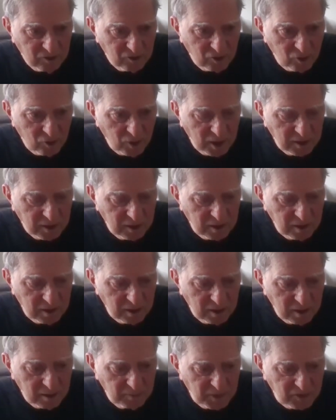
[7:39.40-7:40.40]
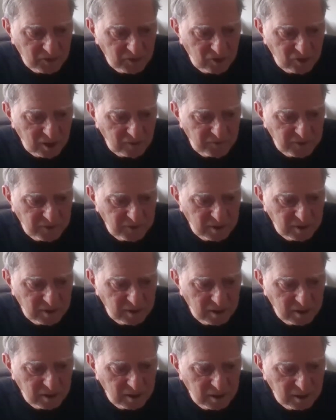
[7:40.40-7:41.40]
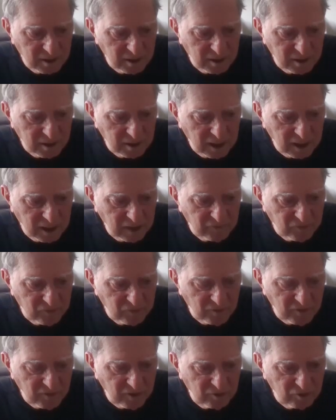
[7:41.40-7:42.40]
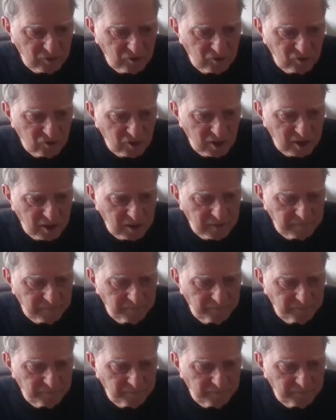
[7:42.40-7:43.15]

so I, myself and a handful of others uh,